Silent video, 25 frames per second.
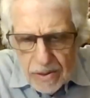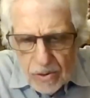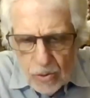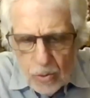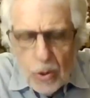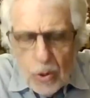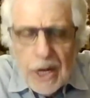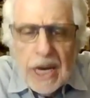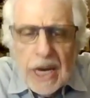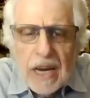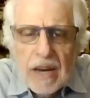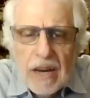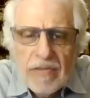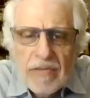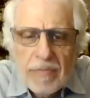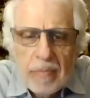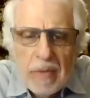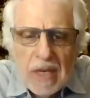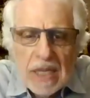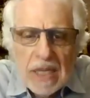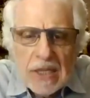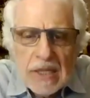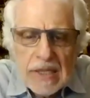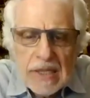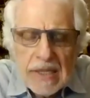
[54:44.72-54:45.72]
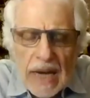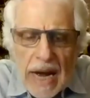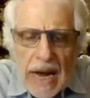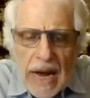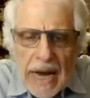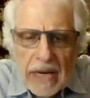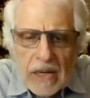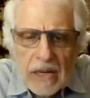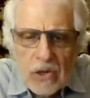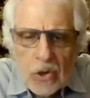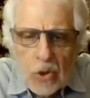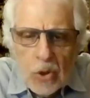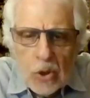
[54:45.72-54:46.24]
We have
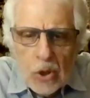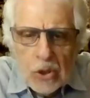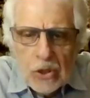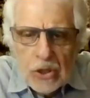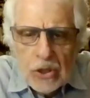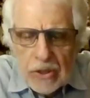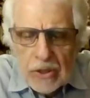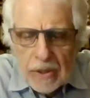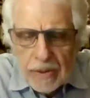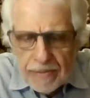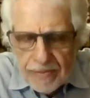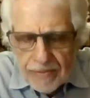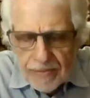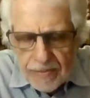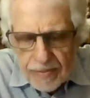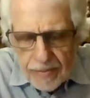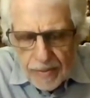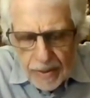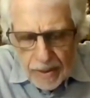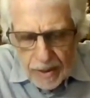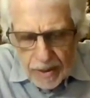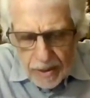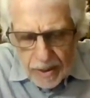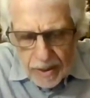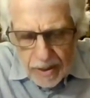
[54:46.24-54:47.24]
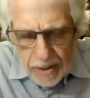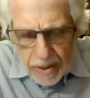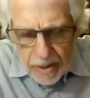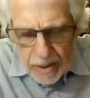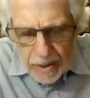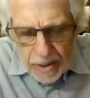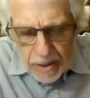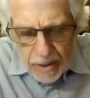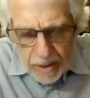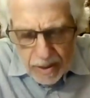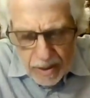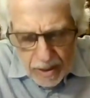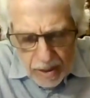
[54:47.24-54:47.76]
misdiagnosed
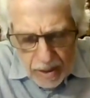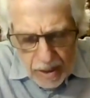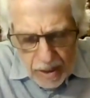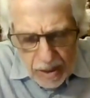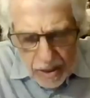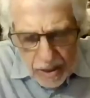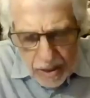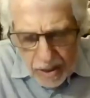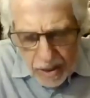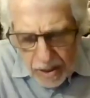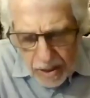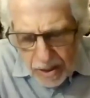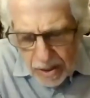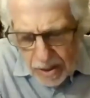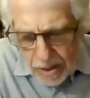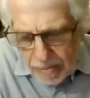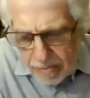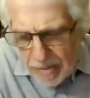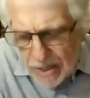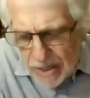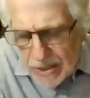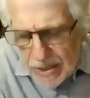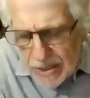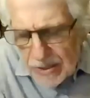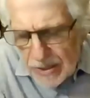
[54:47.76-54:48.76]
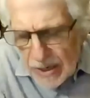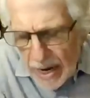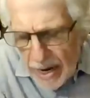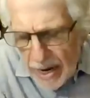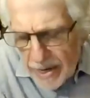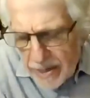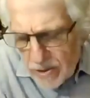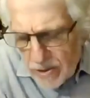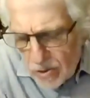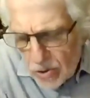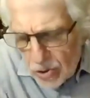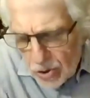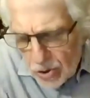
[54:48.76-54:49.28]

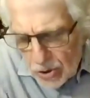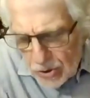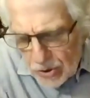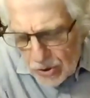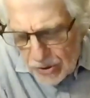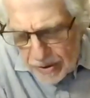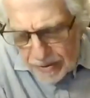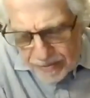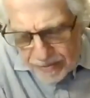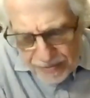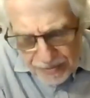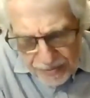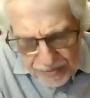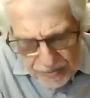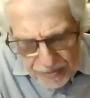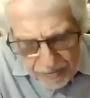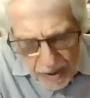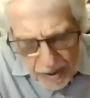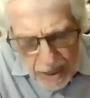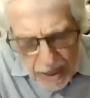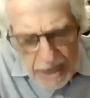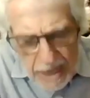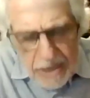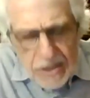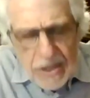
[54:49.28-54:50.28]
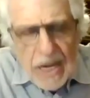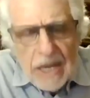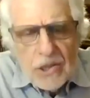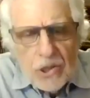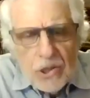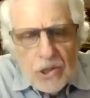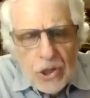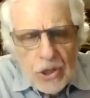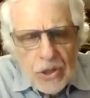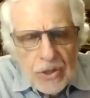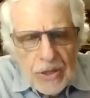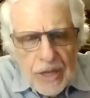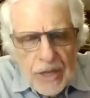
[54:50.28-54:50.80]
misdiagnosed
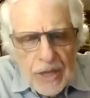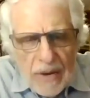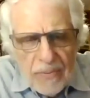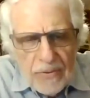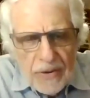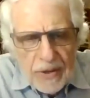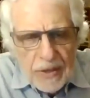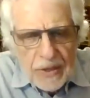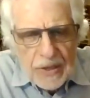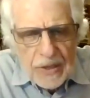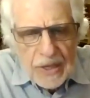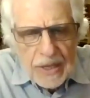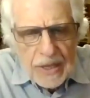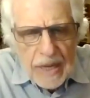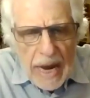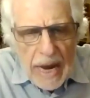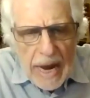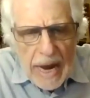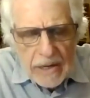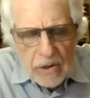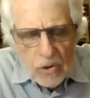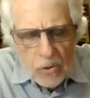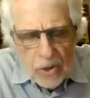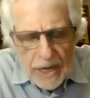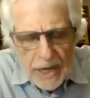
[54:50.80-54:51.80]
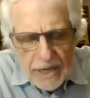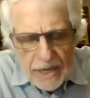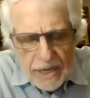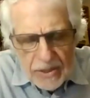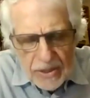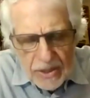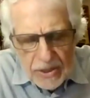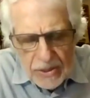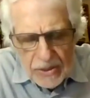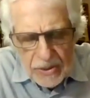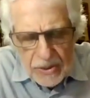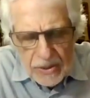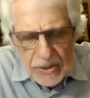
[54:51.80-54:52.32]
attention deficit
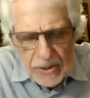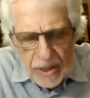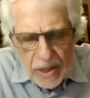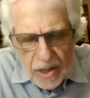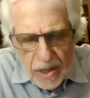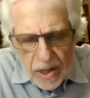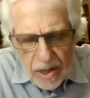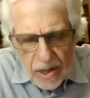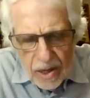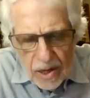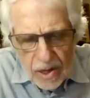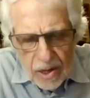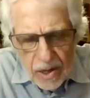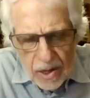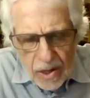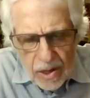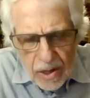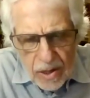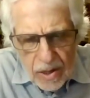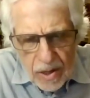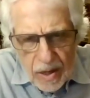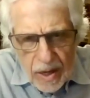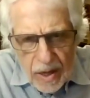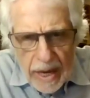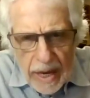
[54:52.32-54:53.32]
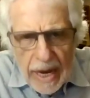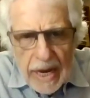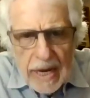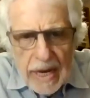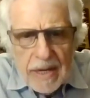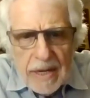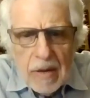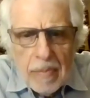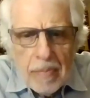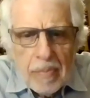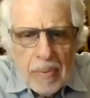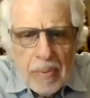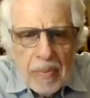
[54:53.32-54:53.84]
adolescents,
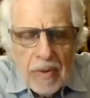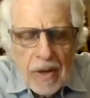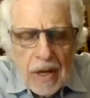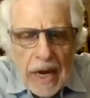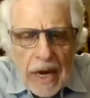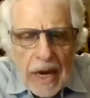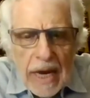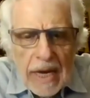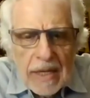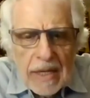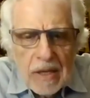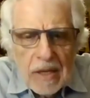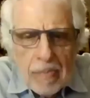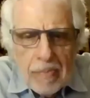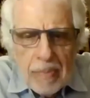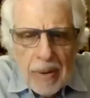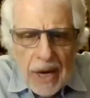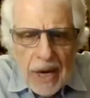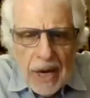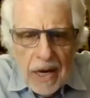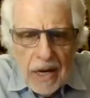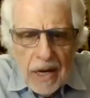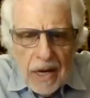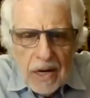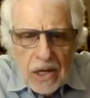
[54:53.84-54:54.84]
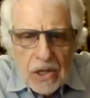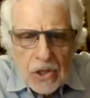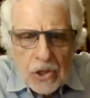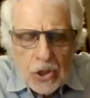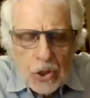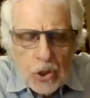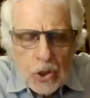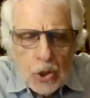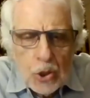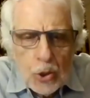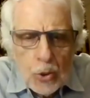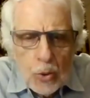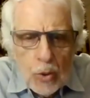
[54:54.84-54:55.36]
and the parents,
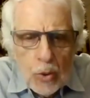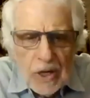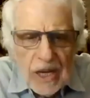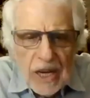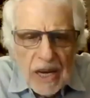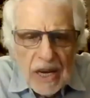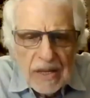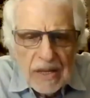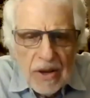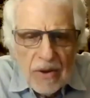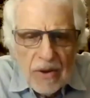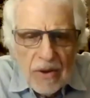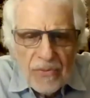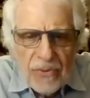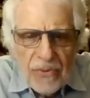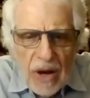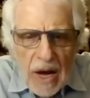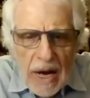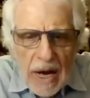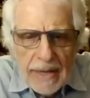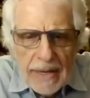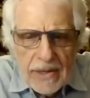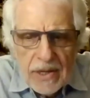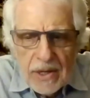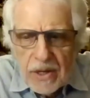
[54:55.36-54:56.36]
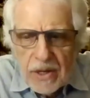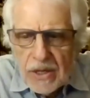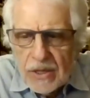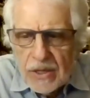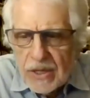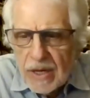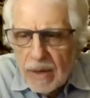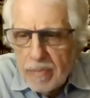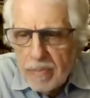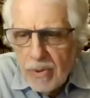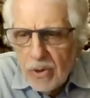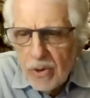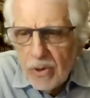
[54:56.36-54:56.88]
usually the father, is
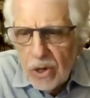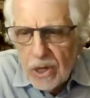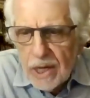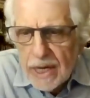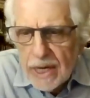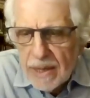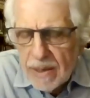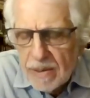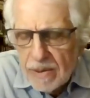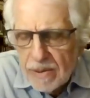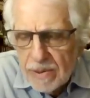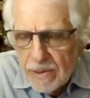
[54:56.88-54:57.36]
a bully,